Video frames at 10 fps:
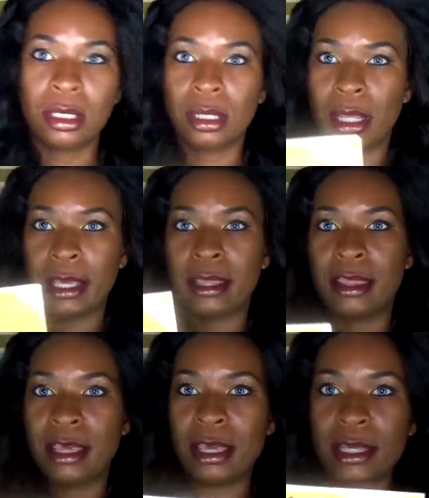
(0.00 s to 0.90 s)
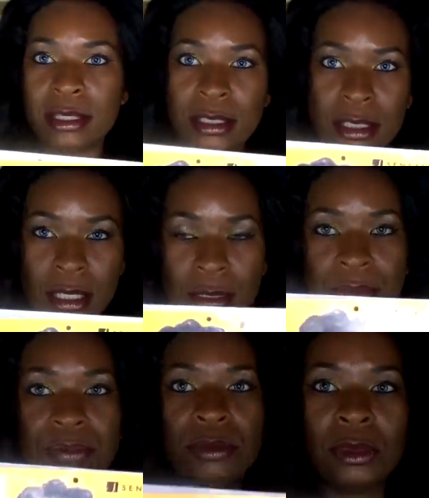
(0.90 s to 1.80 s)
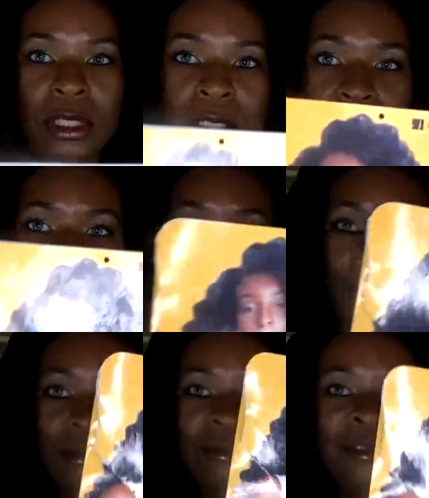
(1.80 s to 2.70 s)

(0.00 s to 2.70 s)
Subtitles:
like this, it's not.